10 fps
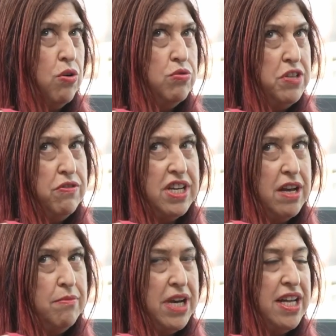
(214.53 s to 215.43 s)
Oh, do you
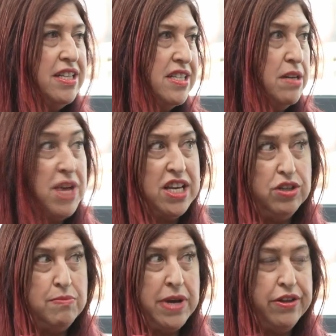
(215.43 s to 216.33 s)
think I'm balanced? Am I a
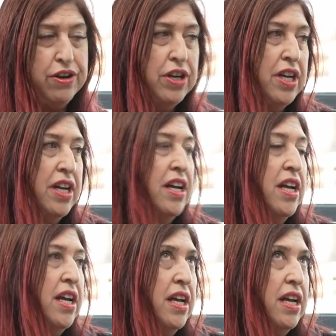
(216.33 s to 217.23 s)
good mother?
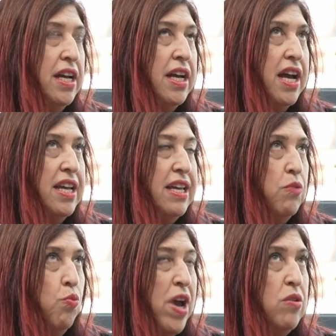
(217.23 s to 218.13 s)

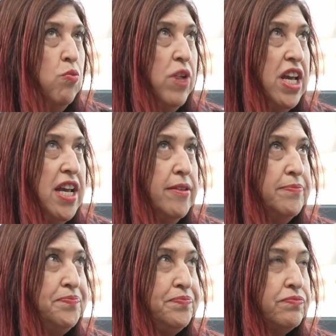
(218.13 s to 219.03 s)
When
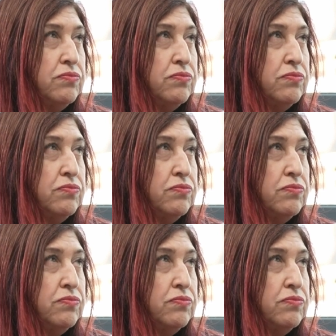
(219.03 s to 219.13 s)
we